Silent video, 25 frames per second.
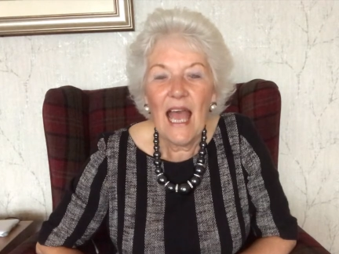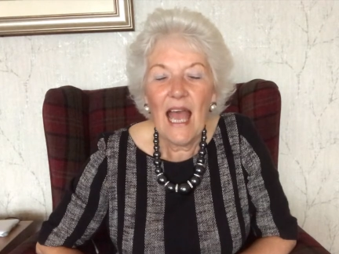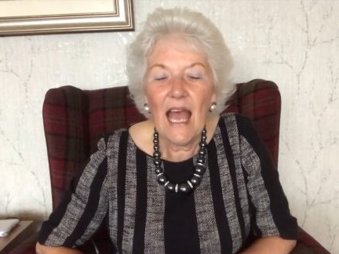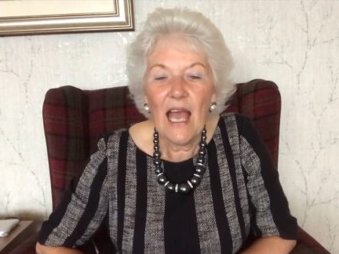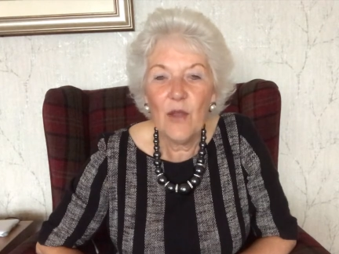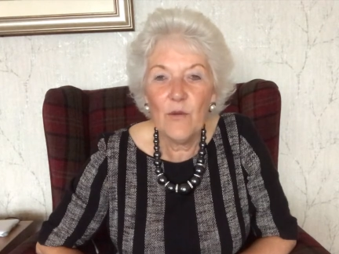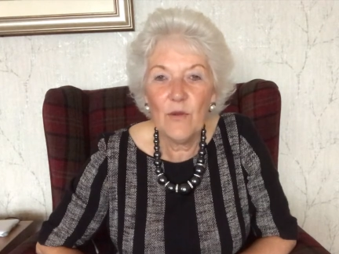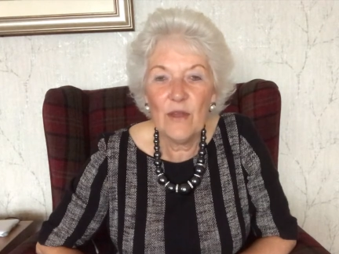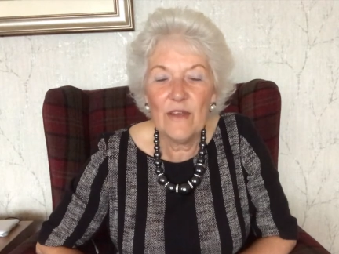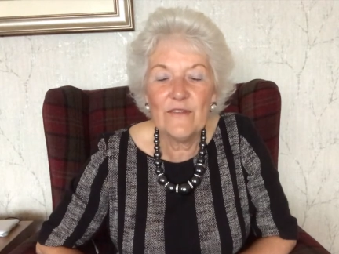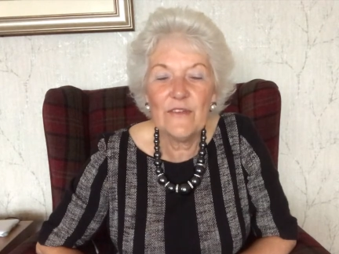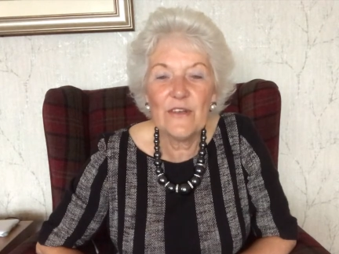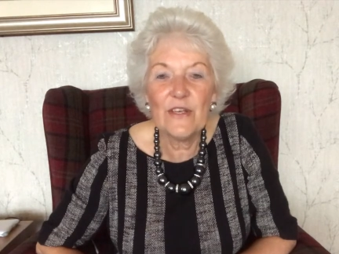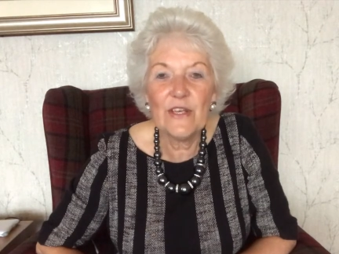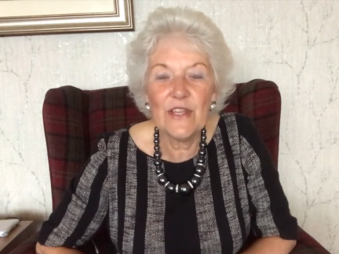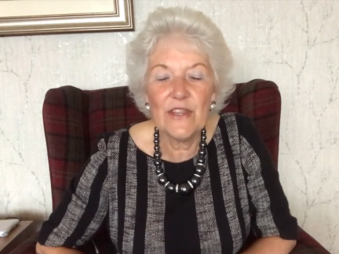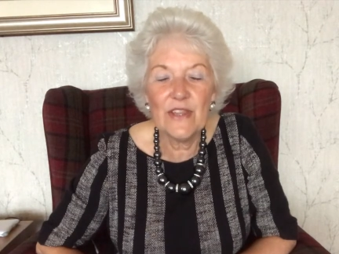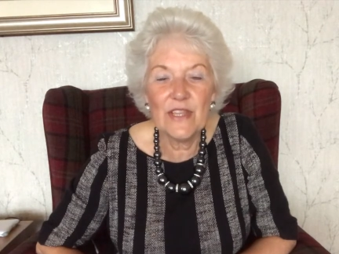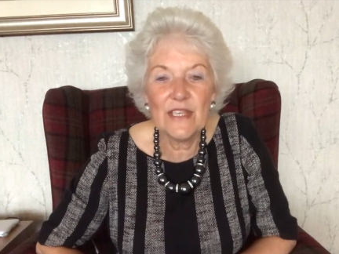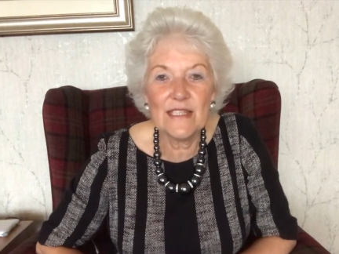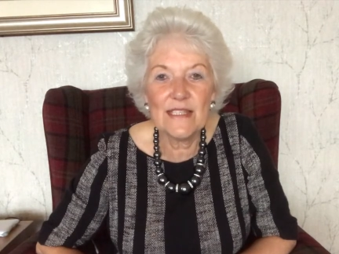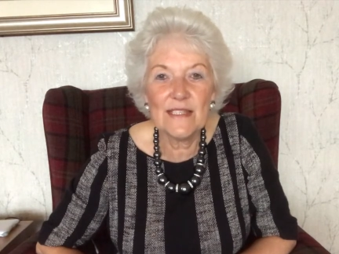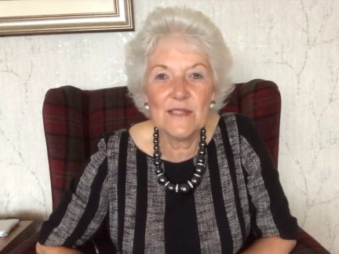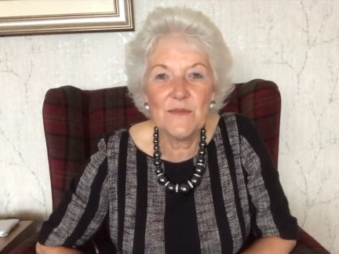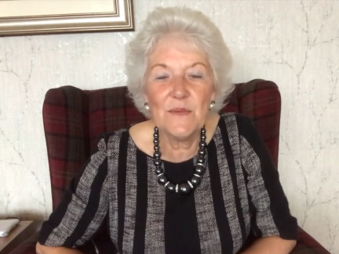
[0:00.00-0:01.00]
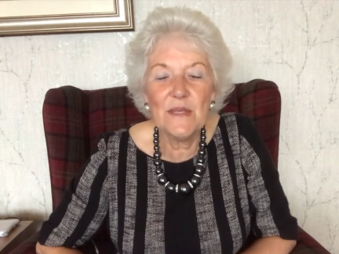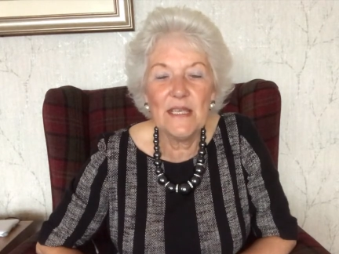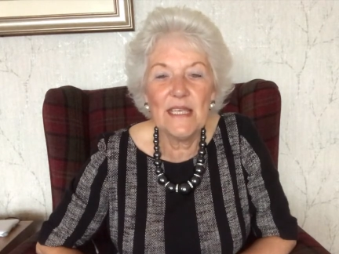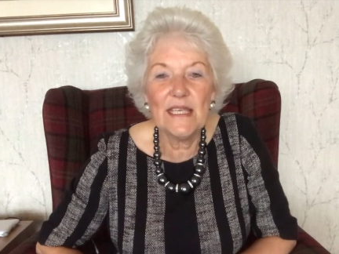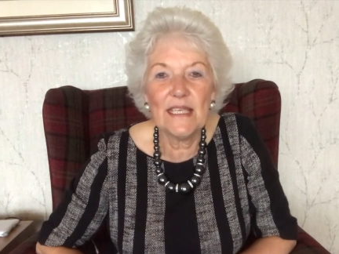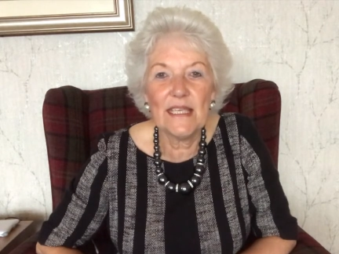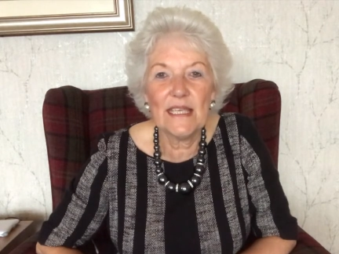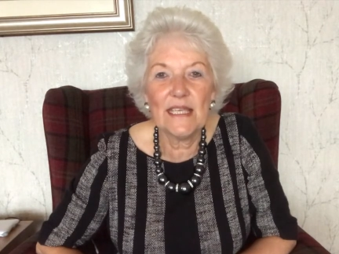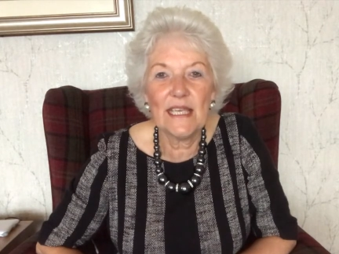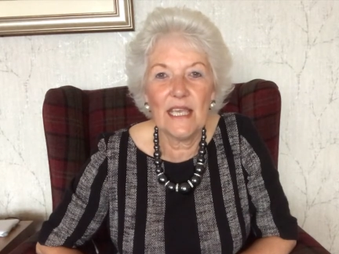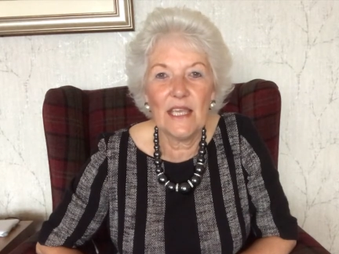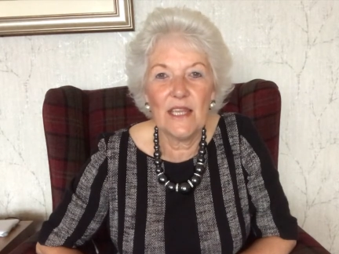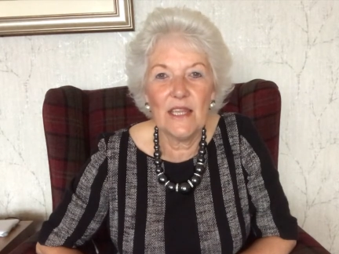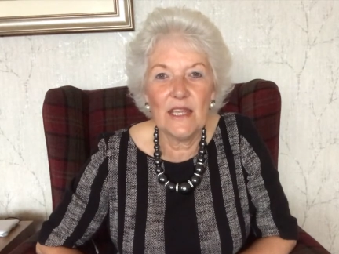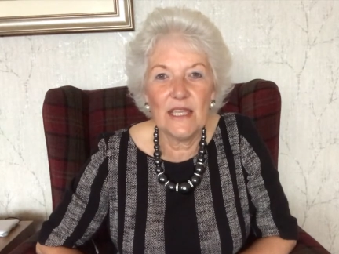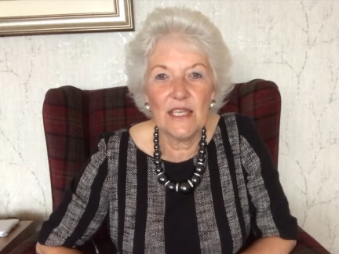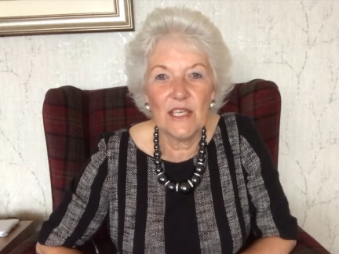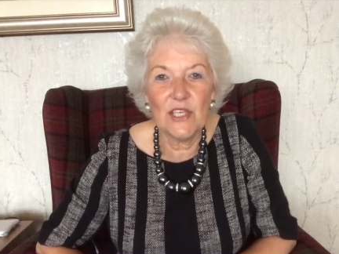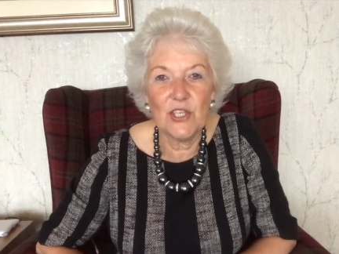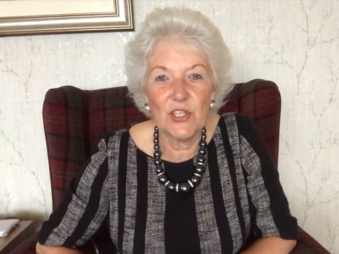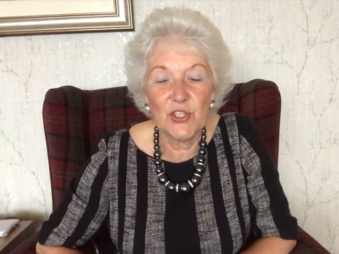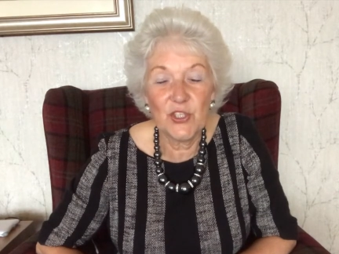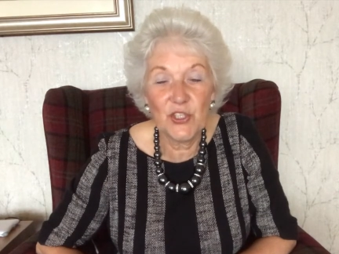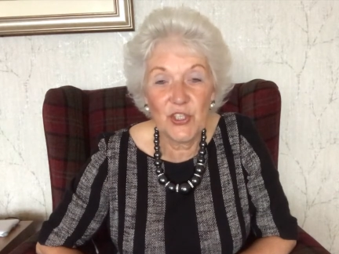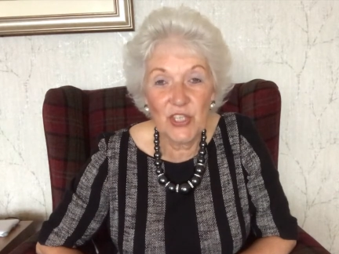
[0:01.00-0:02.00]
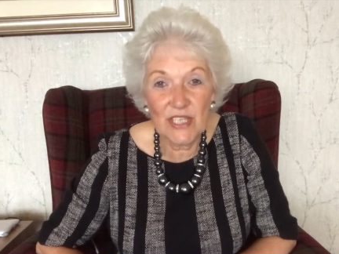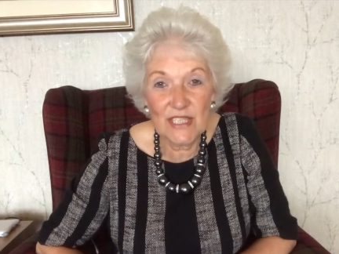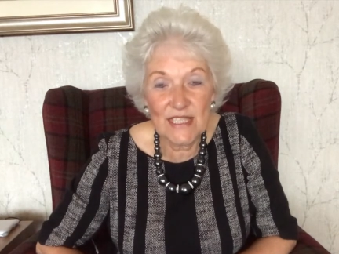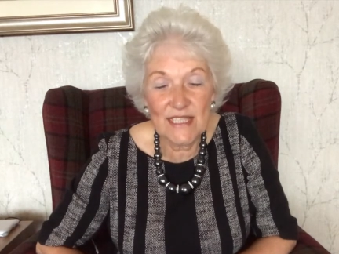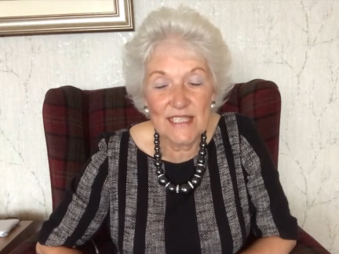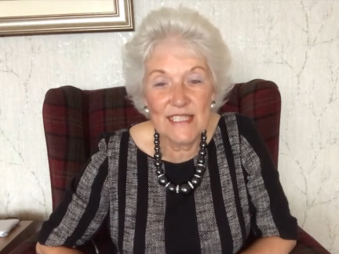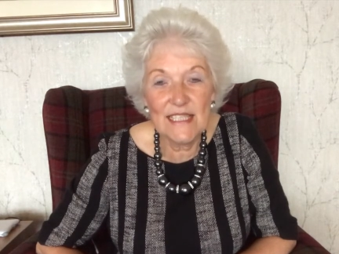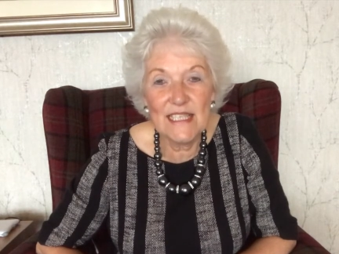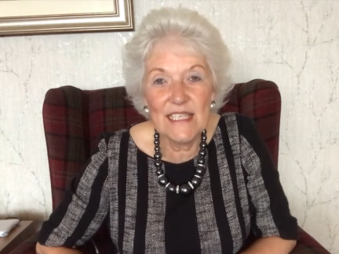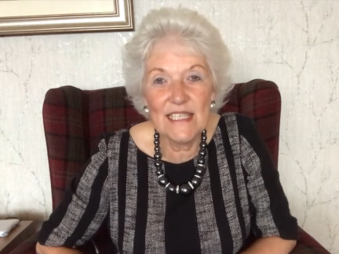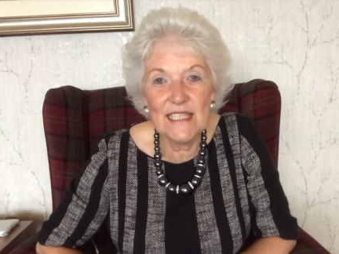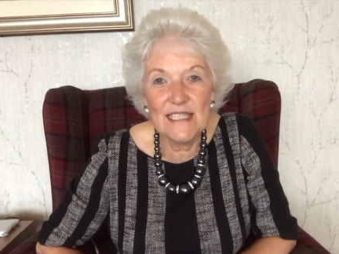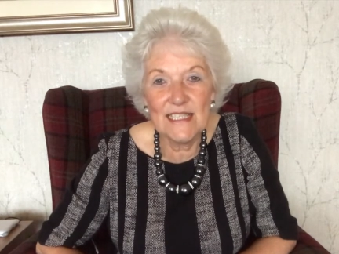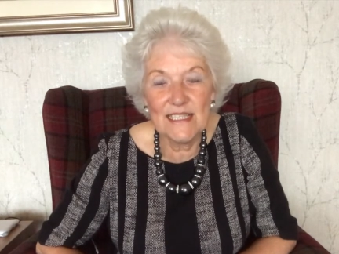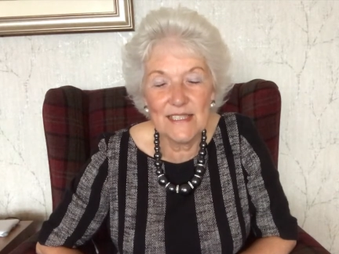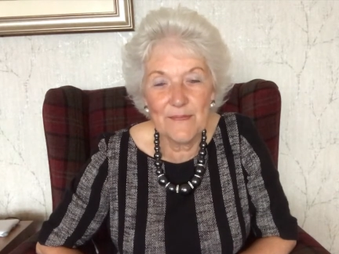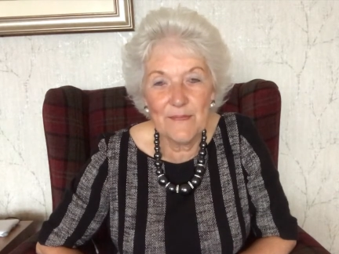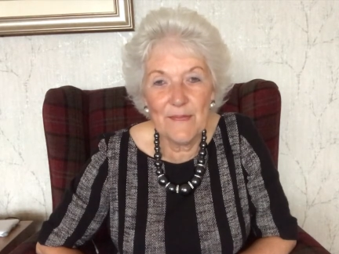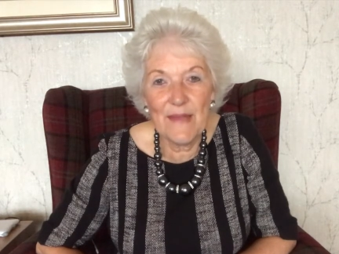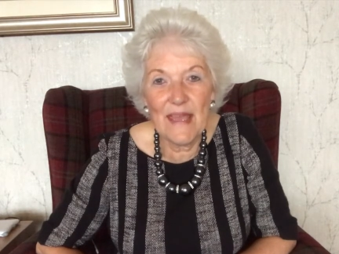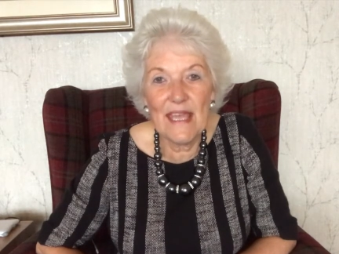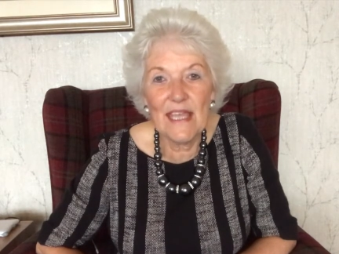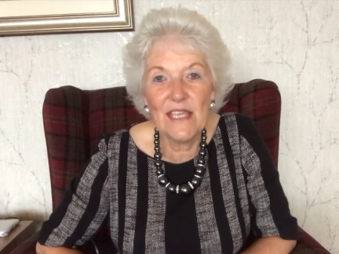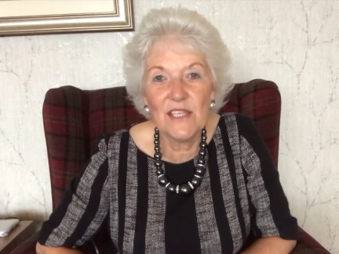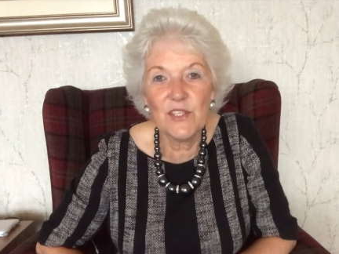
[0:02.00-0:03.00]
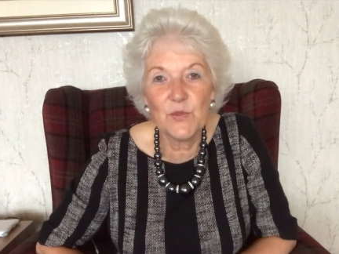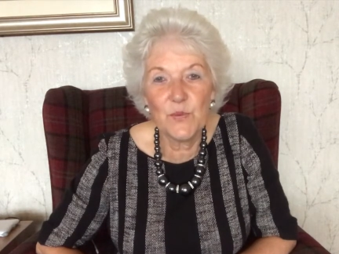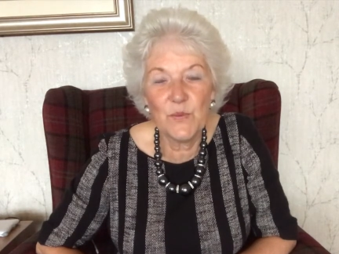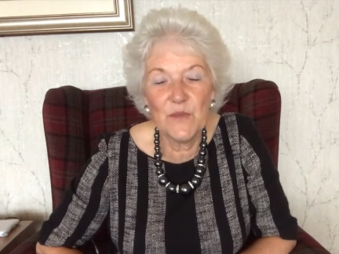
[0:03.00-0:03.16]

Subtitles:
However, this week, the trustees met